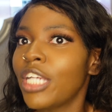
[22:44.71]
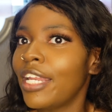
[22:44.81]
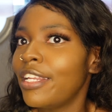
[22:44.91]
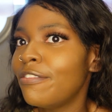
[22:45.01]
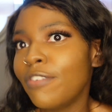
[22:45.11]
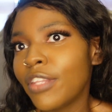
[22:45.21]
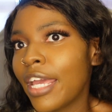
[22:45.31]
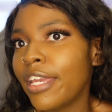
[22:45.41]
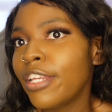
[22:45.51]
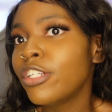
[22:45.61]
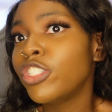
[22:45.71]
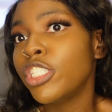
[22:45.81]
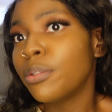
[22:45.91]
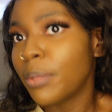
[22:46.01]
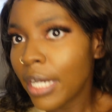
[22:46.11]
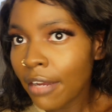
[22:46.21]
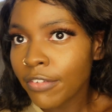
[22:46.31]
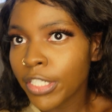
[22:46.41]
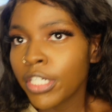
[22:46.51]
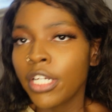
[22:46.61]
I did feel that energy or
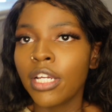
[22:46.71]
whatever.